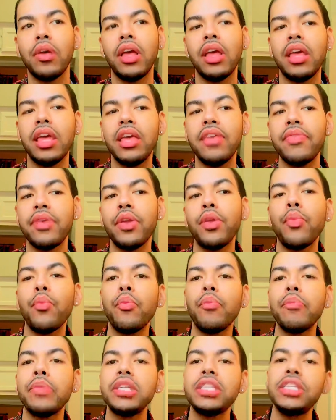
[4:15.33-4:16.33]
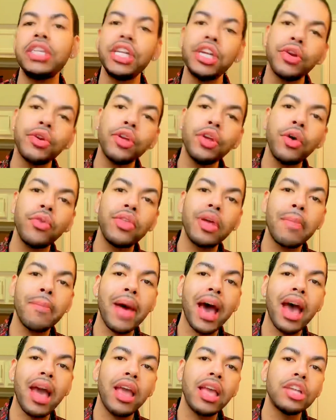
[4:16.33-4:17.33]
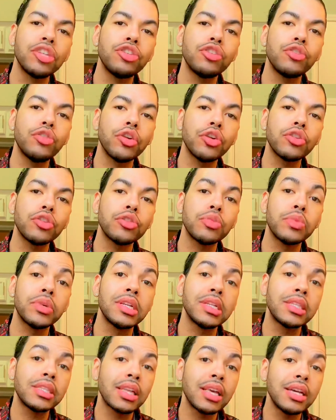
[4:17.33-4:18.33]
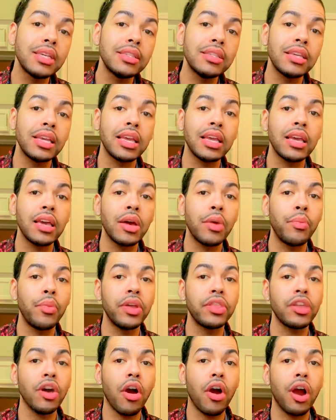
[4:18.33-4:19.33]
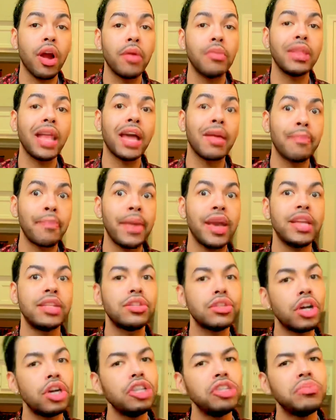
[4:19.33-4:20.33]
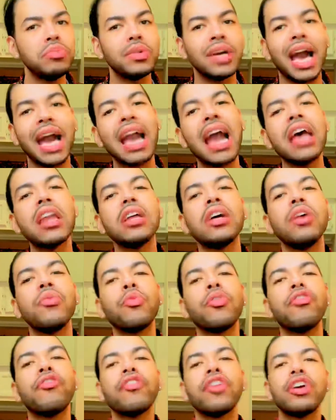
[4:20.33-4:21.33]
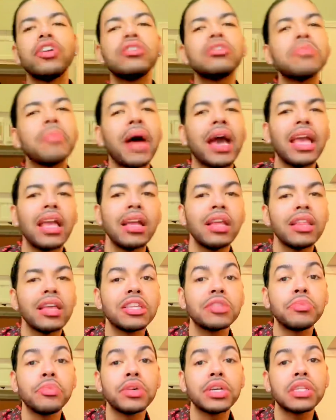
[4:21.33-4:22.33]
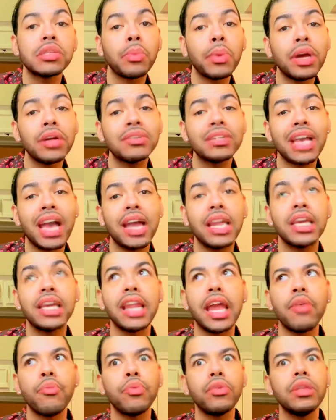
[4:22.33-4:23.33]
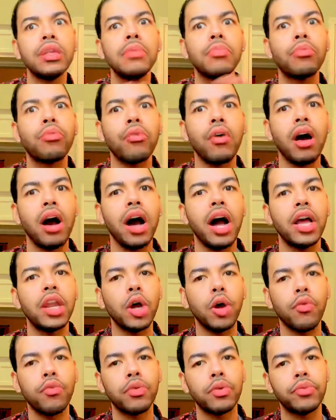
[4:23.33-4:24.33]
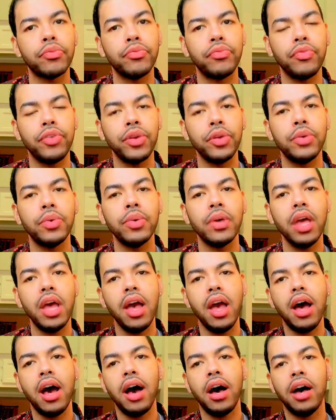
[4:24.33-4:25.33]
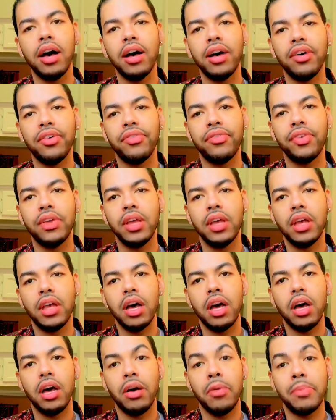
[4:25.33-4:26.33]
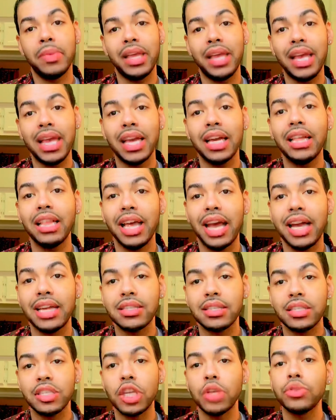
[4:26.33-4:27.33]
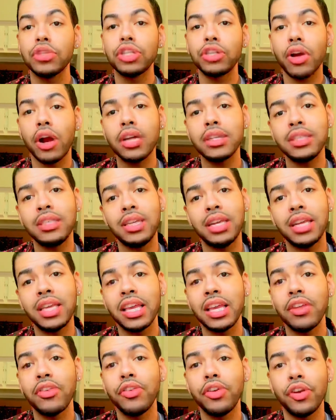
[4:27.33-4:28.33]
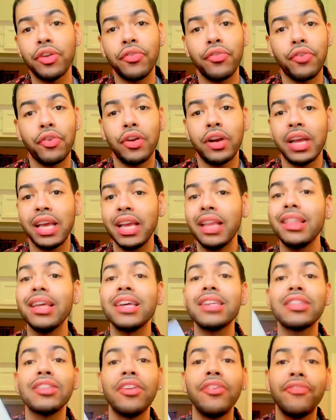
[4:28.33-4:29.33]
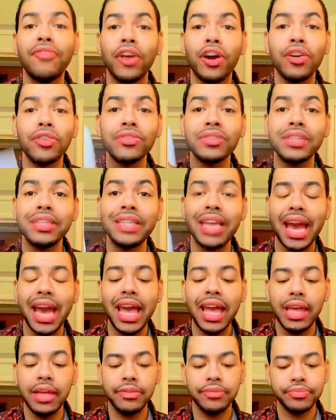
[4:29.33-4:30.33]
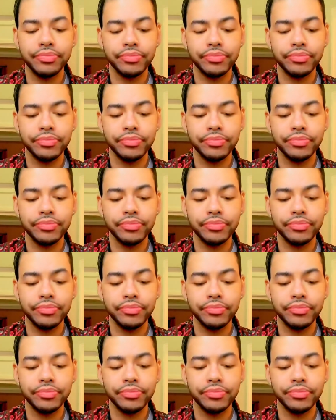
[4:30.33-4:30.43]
even material that my instructors were discussing with our med surg book, I kind of referred to my NCLEX book as well to kind of get a really broad overview of NCLEX. So start studying for NCLEX the first day.